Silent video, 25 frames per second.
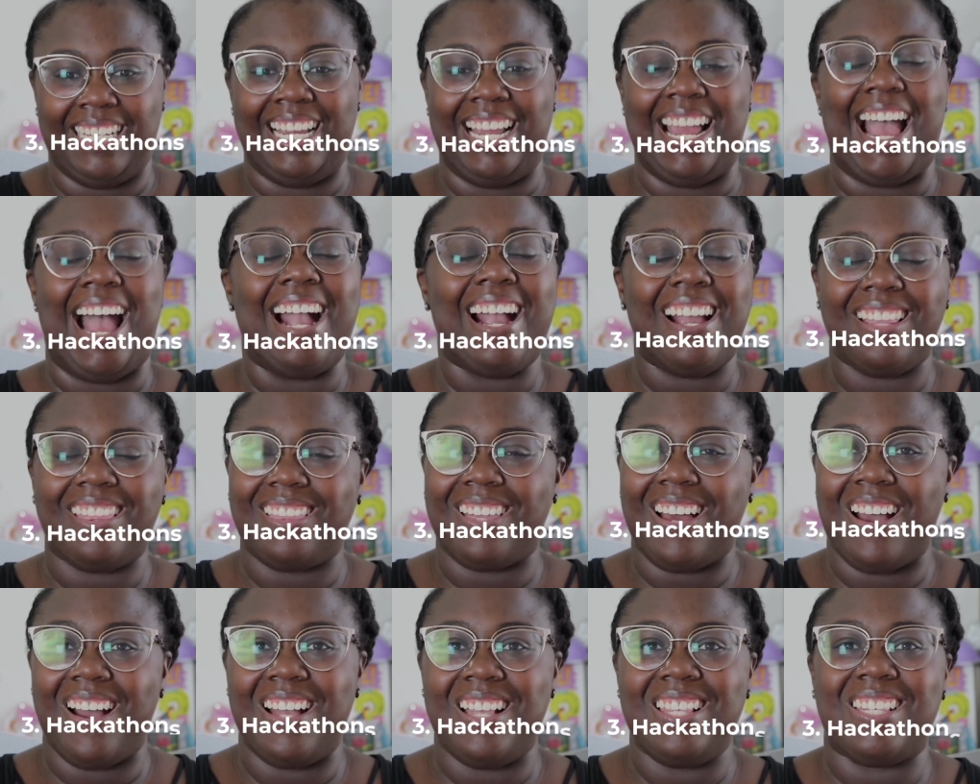
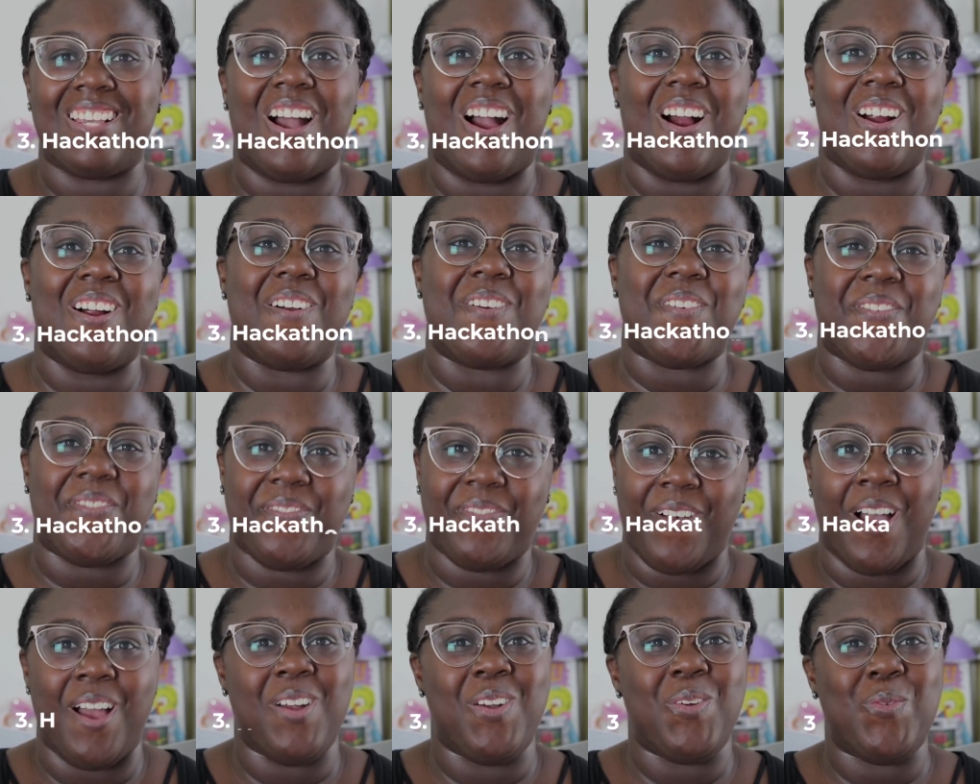Hackathons are a
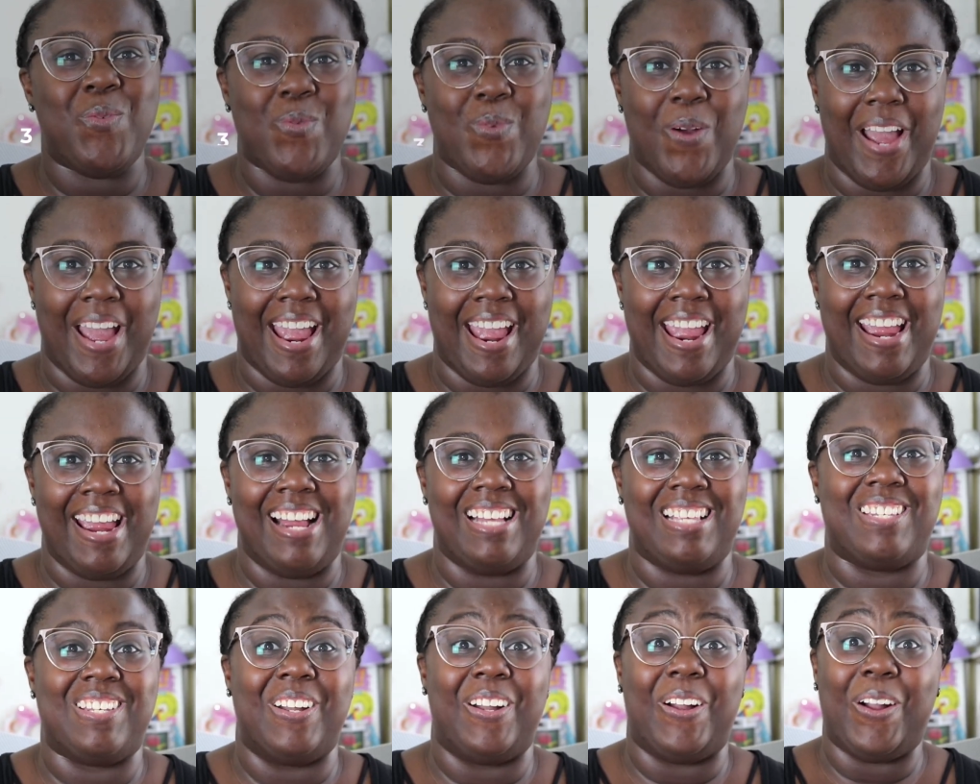fun way
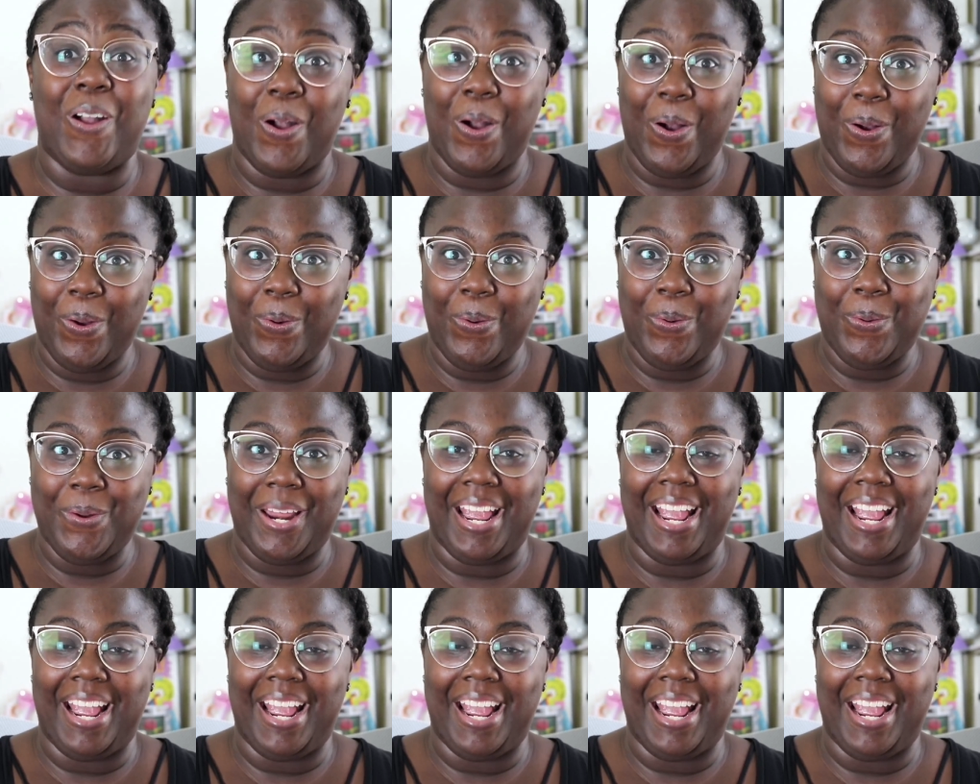to code